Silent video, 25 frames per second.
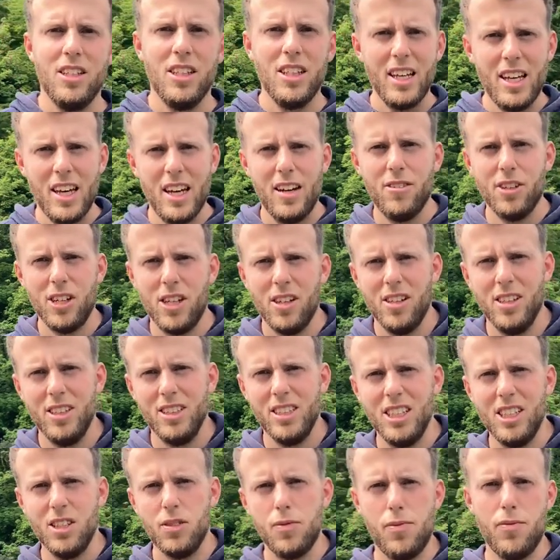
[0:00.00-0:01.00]
So there you have it,
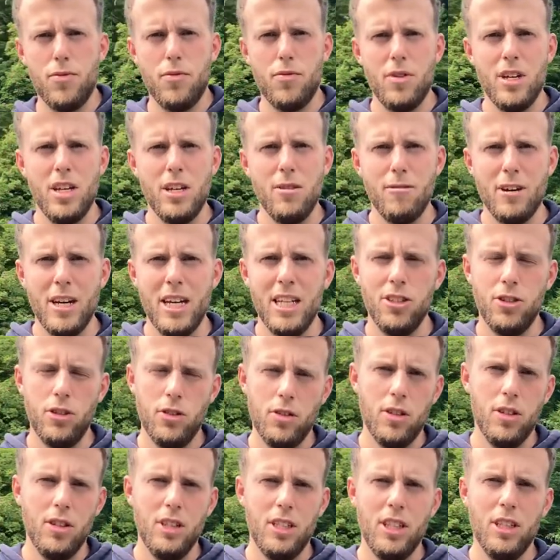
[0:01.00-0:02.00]
guys. There's three ways
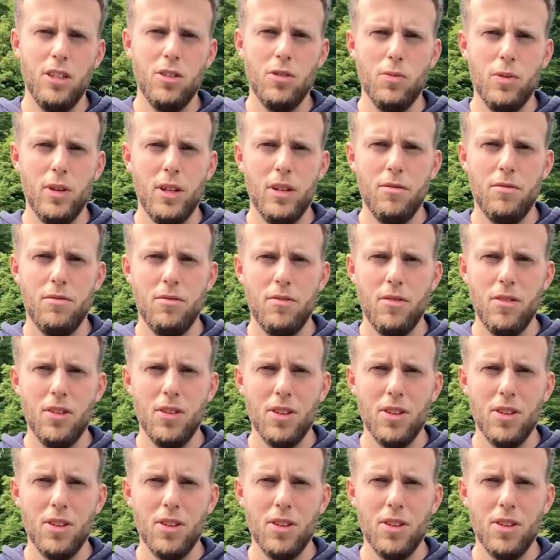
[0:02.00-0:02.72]
you can deal with